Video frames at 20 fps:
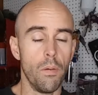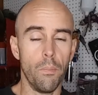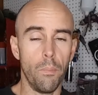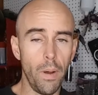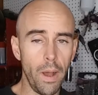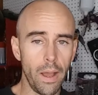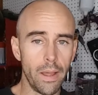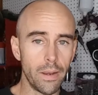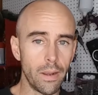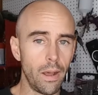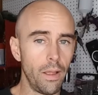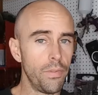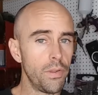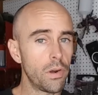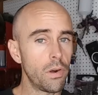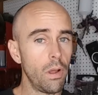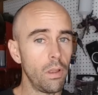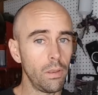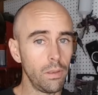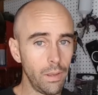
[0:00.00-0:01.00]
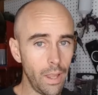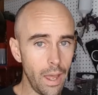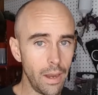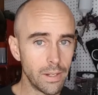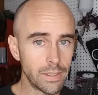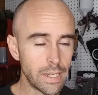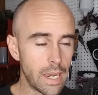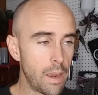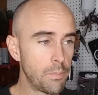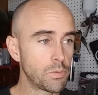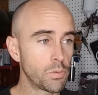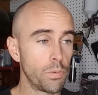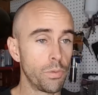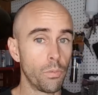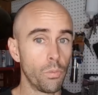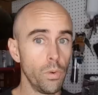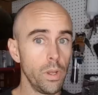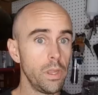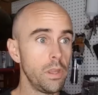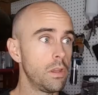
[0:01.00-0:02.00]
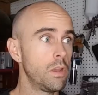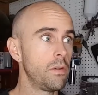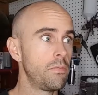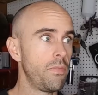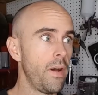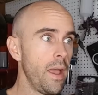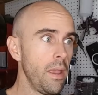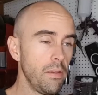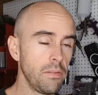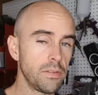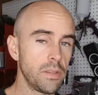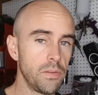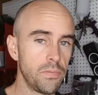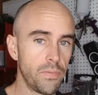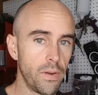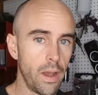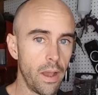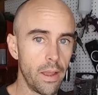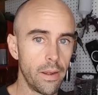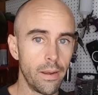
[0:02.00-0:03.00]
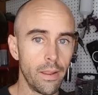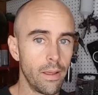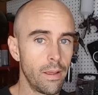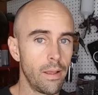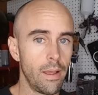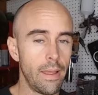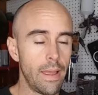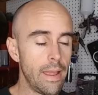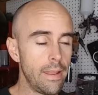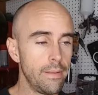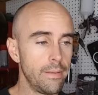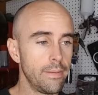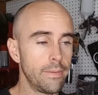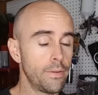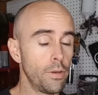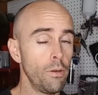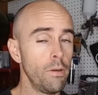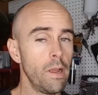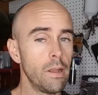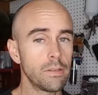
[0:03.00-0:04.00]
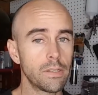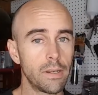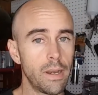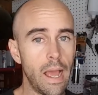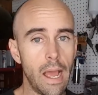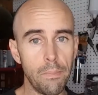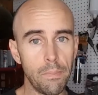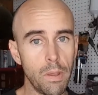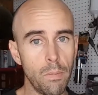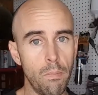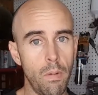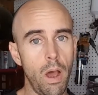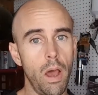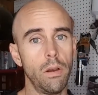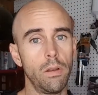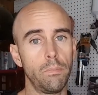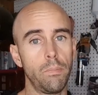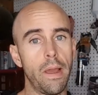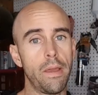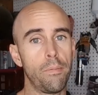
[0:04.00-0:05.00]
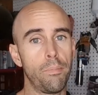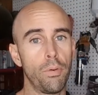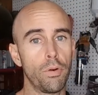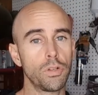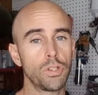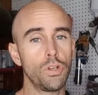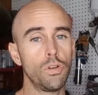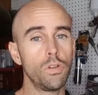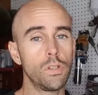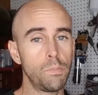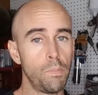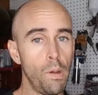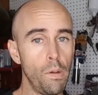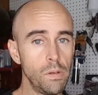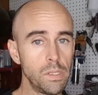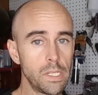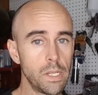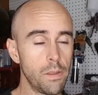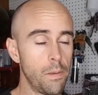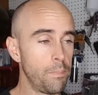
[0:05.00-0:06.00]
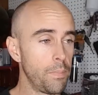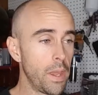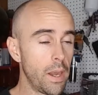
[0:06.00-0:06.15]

But there are a lot of times when the really good files that you find turn out to not be modeled by the person who's posting them.